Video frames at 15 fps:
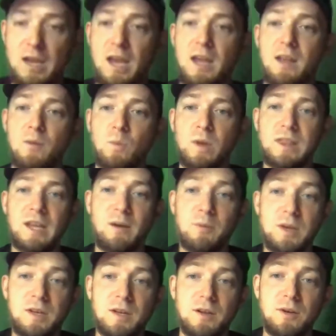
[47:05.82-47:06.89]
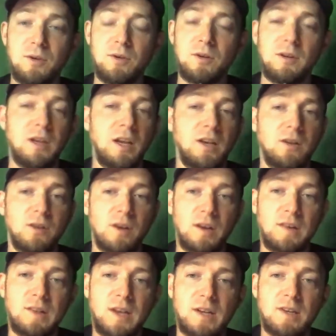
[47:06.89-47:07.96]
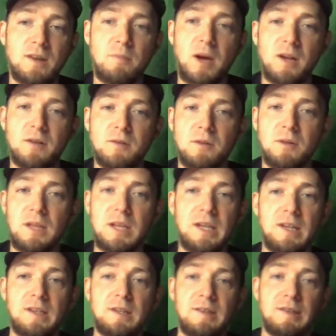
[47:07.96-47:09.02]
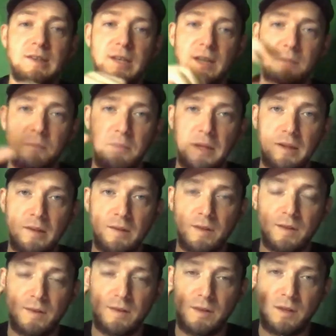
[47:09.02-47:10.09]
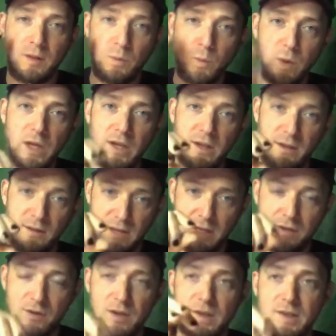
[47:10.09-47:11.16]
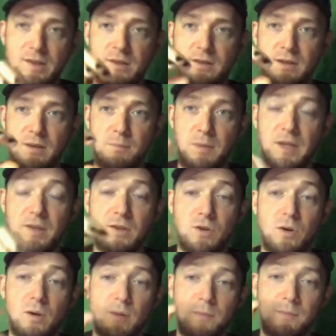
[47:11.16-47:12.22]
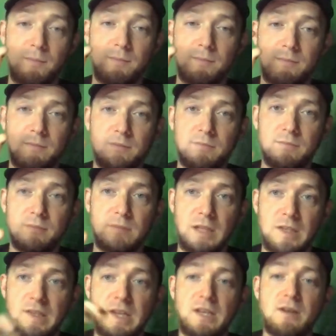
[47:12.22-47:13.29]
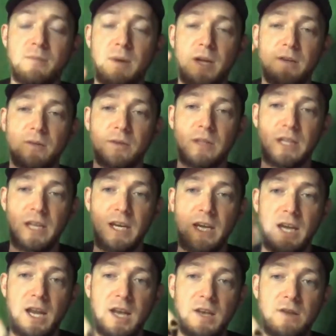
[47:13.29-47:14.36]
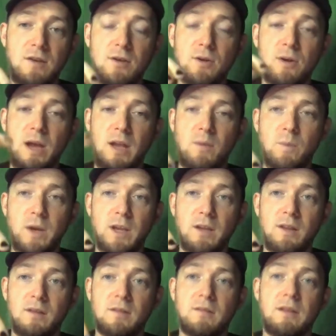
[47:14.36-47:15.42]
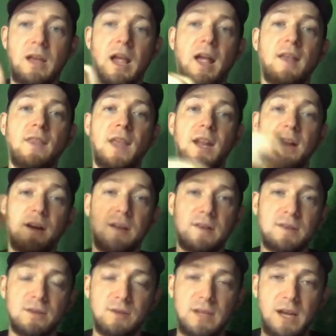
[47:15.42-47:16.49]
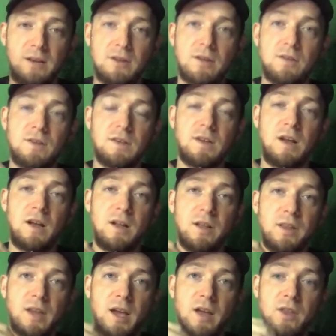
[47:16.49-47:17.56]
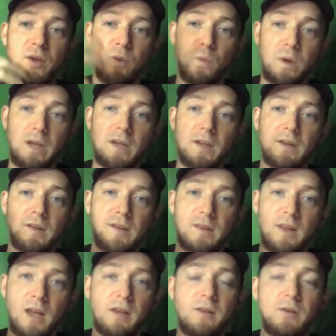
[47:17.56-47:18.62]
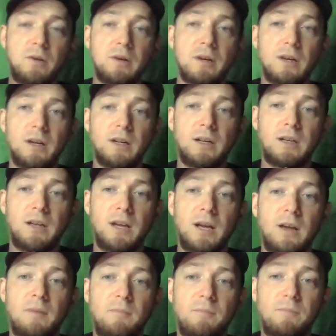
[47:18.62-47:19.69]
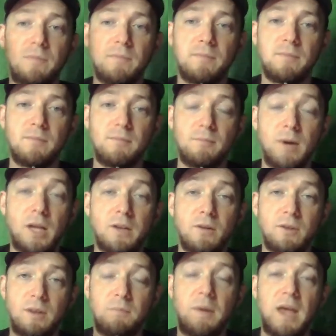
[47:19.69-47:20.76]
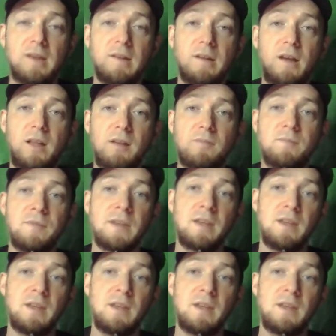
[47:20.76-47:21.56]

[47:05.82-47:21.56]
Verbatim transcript: And what that would do in your extension module is it builds the wheel that your it builds your extension module into a wheel, and then it also downloads all the other wheels that your um, module depends on